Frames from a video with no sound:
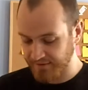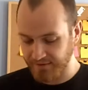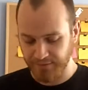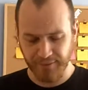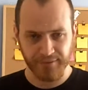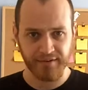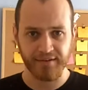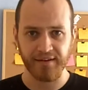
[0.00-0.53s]
Uh,
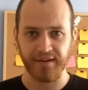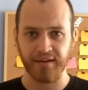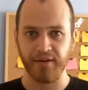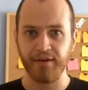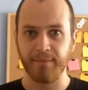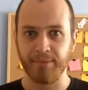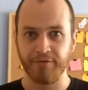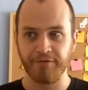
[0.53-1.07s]
what was I saying?
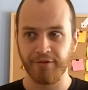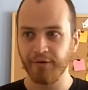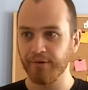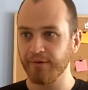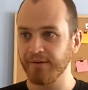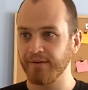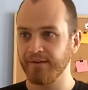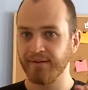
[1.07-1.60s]
Oh, yeah,
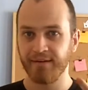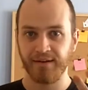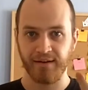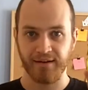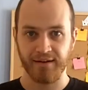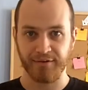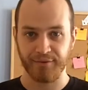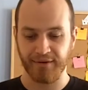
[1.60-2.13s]
before
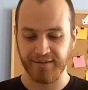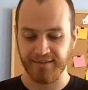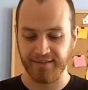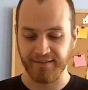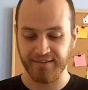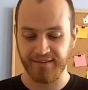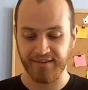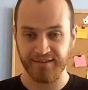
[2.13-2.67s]
I get to
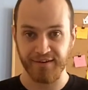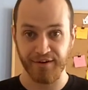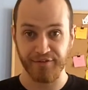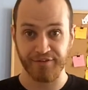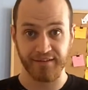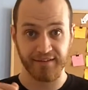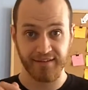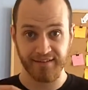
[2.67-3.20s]
anything, this
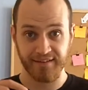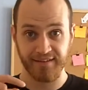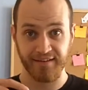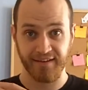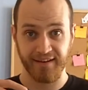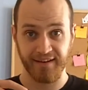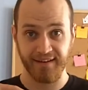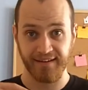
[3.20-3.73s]
coffee,
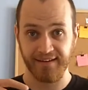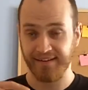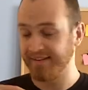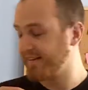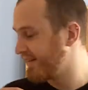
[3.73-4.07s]
okay?